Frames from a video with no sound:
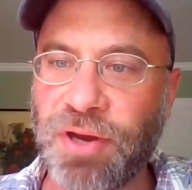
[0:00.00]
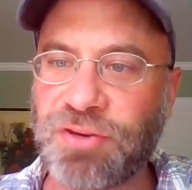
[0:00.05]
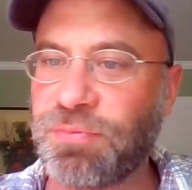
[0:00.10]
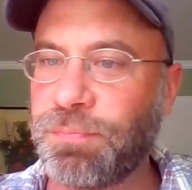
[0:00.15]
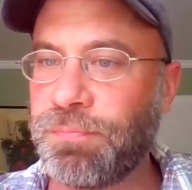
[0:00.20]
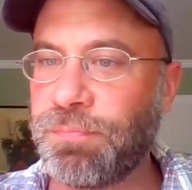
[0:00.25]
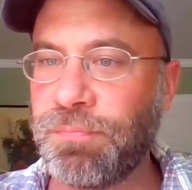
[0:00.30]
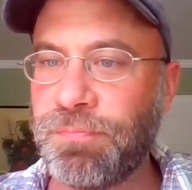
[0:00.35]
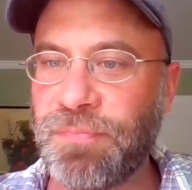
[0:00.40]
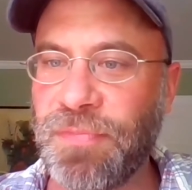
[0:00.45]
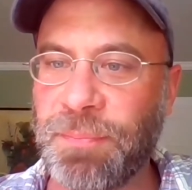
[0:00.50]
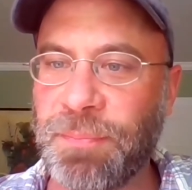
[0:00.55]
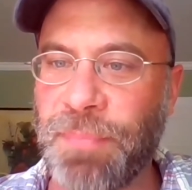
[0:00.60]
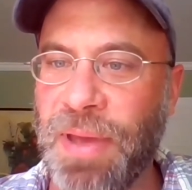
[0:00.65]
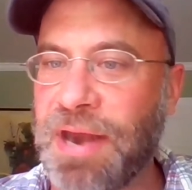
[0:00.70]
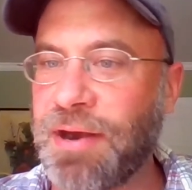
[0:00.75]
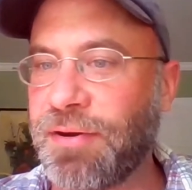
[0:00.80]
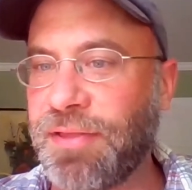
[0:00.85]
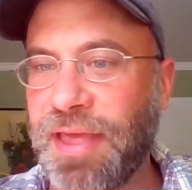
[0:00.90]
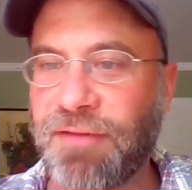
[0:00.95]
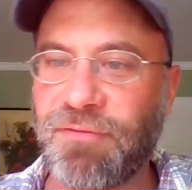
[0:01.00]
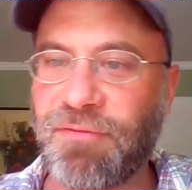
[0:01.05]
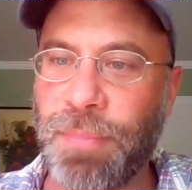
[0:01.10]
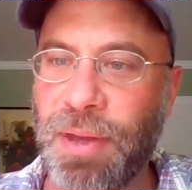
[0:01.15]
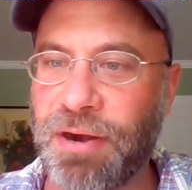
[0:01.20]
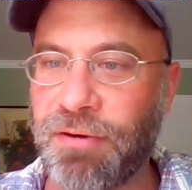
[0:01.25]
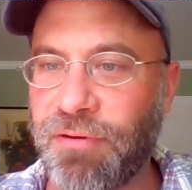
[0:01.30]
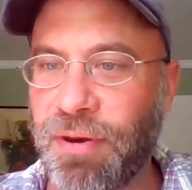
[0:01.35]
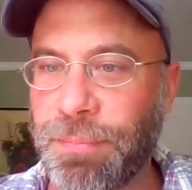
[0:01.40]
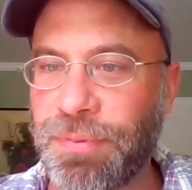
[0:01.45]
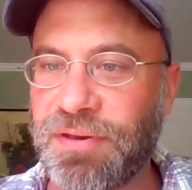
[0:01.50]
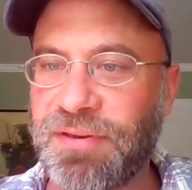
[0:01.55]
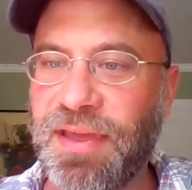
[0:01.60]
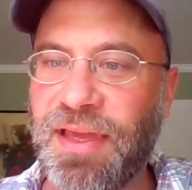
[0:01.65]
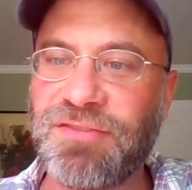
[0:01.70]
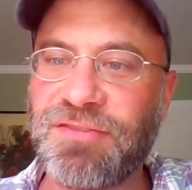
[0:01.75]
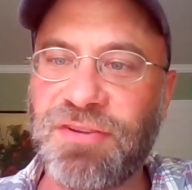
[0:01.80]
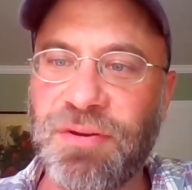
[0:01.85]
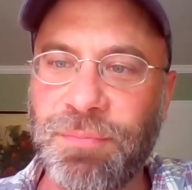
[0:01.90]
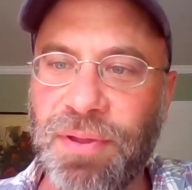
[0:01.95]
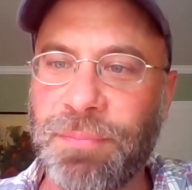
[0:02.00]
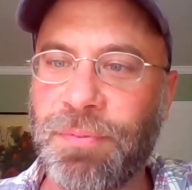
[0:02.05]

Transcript: much better. They have a better reputation.